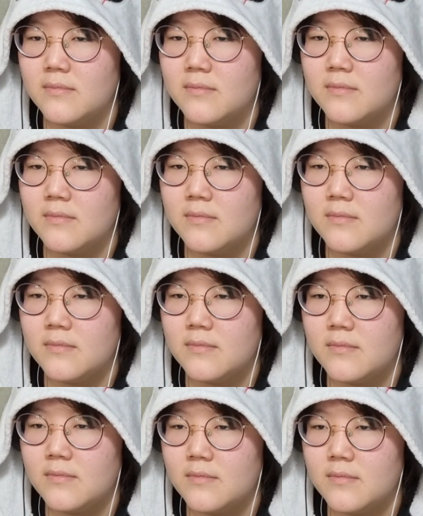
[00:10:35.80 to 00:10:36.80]

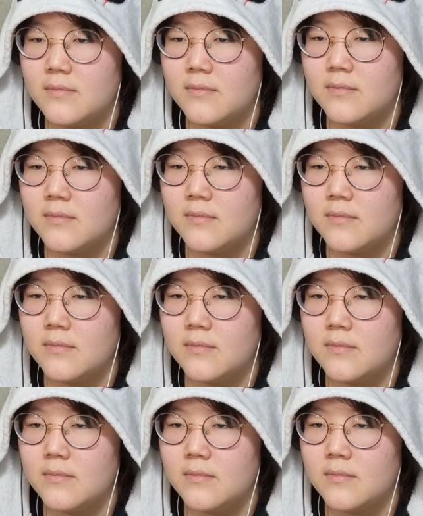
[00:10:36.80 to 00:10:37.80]

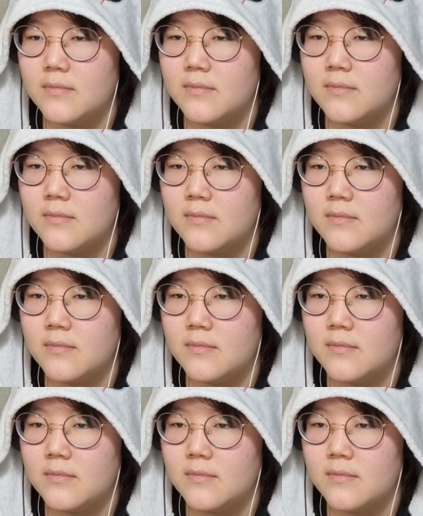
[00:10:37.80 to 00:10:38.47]
[no speech]